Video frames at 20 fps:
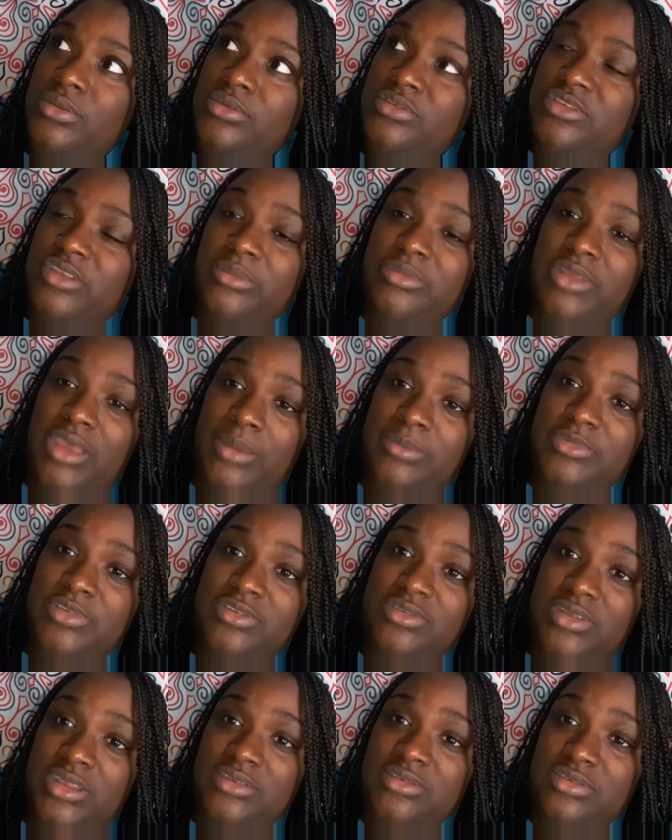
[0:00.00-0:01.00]
sometimes
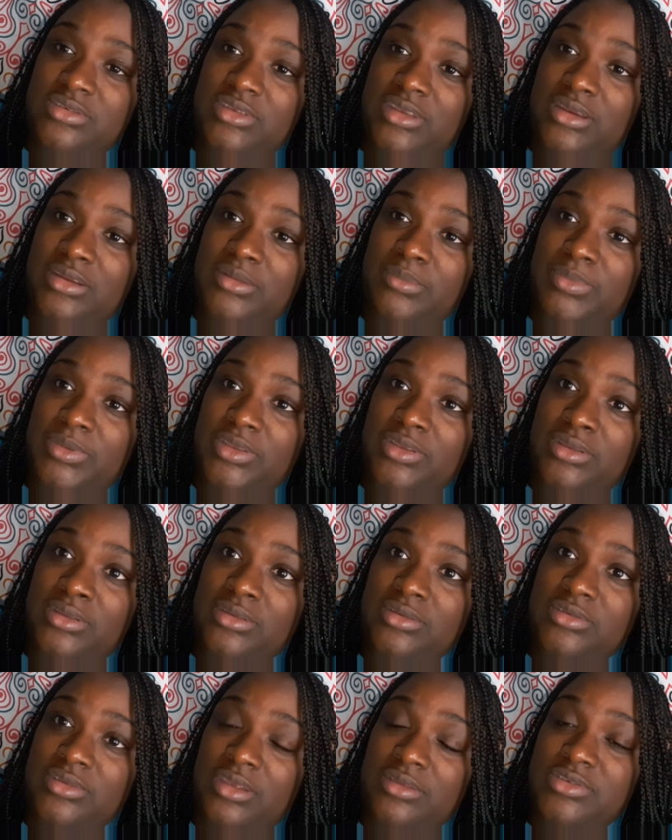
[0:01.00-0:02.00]
it's necessary to be
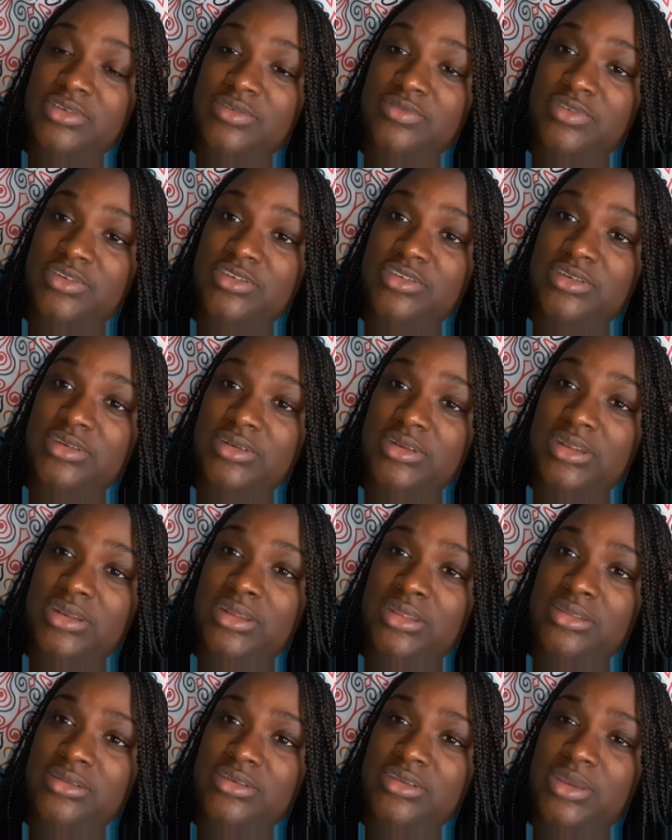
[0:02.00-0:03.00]
self-sufficient, and
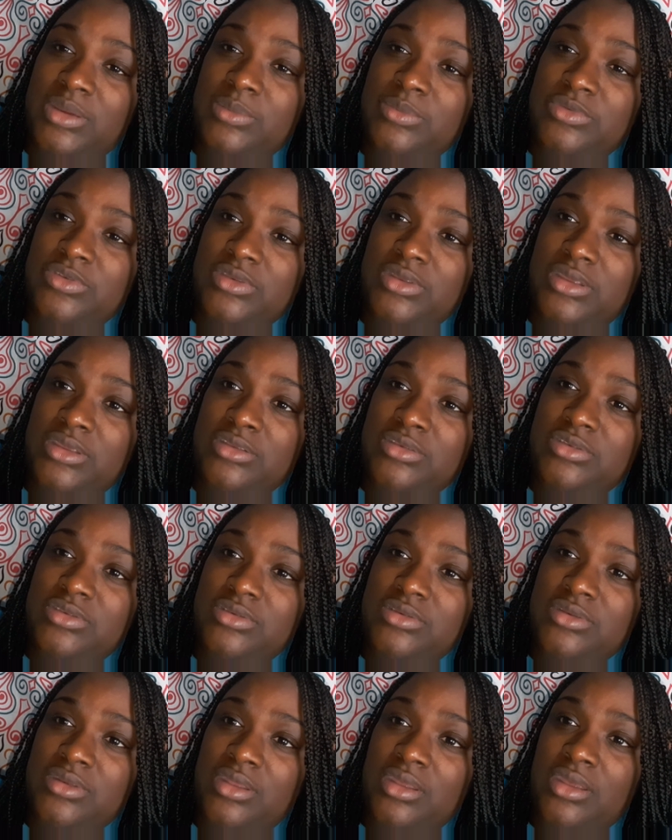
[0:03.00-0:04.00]
other times
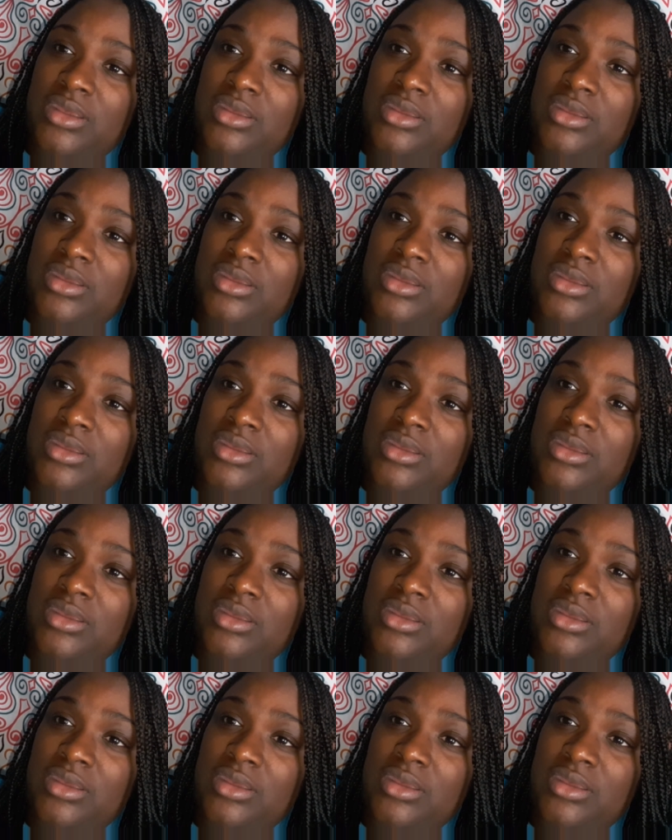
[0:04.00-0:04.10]
it's